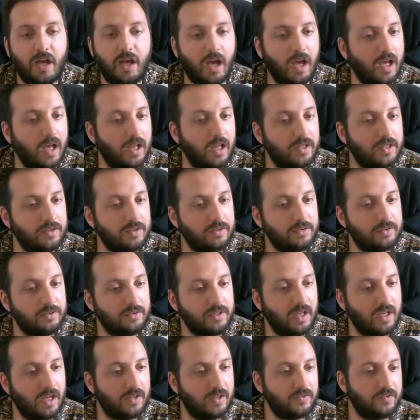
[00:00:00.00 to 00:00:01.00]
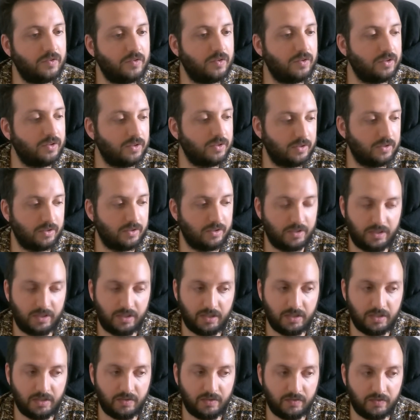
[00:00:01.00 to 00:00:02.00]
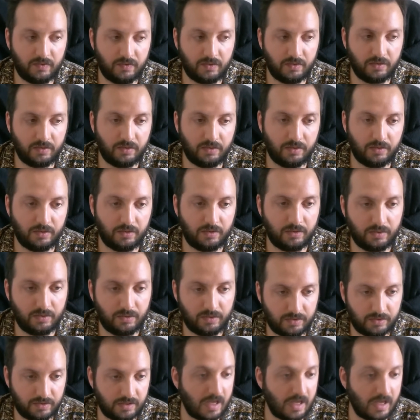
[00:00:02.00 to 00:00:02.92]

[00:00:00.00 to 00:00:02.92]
And the answer is uh,